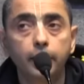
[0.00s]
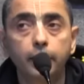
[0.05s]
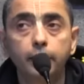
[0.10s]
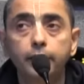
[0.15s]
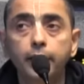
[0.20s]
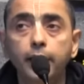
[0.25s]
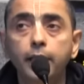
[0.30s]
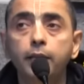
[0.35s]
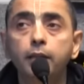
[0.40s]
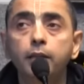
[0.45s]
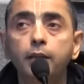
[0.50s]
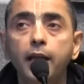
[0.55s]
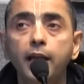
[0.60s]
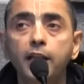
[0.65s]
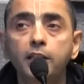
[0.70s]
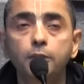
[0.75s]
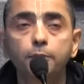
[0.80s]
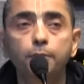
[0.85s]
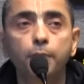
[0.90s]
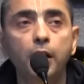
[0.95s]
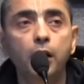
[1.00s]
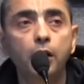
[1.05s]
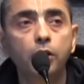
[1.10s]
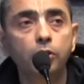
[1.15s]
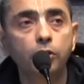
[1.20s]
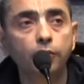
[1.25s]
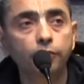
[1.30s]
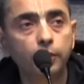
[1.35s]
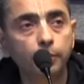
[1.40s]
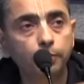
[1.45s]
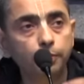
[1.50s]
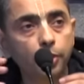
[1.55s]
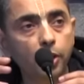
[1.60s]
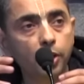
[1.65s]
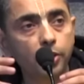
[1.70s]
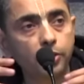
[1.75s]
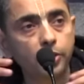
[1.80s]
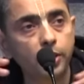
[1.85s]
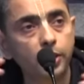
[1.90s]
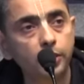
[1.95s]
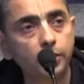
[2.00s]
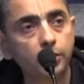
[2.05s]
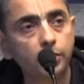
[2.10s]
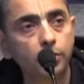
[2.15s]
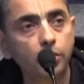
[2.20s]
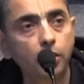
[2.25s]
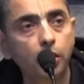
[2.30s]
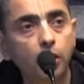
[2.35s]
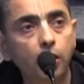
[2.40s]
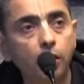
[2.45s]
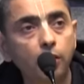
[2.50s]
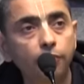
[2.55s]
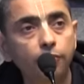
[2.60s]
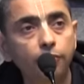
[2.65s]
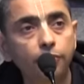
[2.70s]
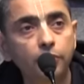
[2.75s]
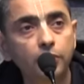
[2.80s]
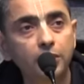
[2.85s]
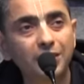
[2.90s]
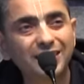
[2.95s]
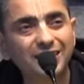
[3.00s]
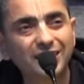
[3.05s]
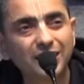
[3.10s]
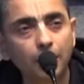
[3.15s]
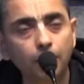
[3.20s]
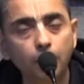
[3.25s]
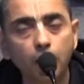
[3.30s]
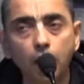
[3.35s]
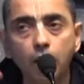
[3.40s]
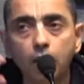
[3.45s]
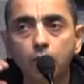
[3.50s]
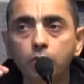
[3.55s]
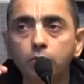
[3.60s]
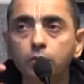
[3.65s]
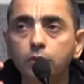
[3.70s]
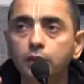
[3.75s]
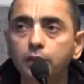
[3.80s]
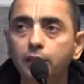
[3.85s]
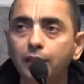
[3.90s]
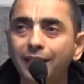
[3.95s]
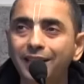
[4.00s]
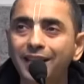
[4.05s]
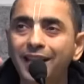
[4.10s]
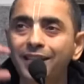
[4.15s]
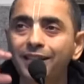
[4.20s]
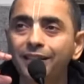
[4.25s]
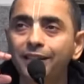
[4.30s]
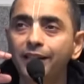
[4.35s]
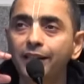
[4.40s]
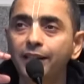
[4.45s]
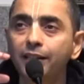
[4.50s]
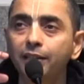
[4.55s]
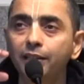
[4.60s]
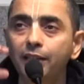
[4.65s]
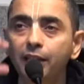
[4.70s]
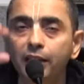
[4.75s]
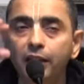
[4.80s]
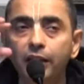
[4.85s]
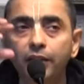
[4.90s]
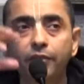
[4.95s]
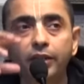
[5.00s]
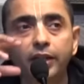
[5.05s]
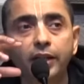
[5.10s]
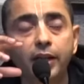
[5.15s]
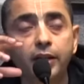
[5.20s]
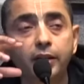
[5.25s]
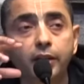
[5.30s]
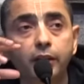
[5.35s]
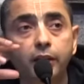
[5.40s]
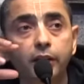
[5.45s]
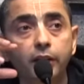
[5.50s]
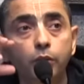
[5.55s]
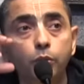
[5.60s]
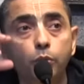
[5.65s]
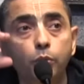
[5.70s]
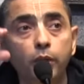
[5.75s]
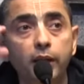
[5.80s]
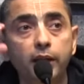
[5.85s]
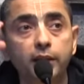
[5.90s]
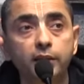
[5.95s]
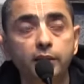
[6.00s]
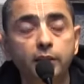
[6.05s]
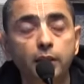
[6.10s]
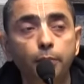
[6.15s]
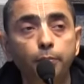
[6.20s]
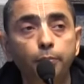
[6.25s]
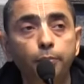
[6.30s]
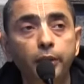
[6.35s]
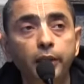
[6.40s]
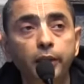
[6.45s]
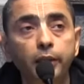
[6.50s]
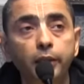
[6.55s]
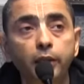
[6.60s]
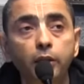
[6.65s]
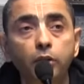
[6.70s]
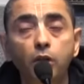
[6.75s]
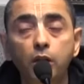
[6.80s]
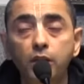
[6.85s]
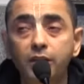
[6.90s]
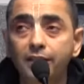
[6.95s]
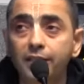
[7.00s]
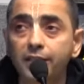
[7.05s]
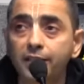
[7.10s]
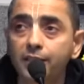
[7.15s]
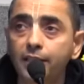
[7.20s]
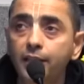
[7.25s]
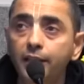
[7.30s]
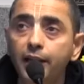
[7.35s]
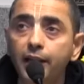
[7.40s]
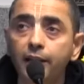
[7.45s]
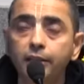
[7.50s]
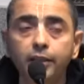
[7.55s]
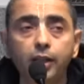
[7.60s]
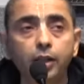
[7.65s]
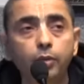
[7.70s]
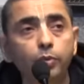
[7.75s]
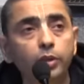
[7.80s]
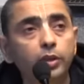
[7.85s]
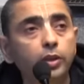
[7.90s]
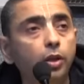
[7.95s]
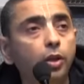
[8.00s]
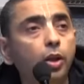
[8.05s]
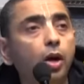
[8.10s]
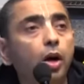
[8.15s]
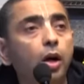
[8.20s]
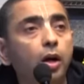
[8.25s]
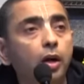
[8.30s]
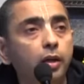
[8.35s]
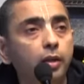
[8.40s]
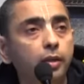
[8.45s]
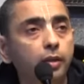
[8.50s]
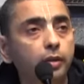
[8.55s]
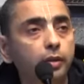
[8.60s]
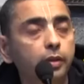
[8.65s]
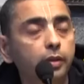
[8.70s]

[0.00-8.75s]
Then as part of the process of somehow connecting that living entity who has completely got disconnected with the Lord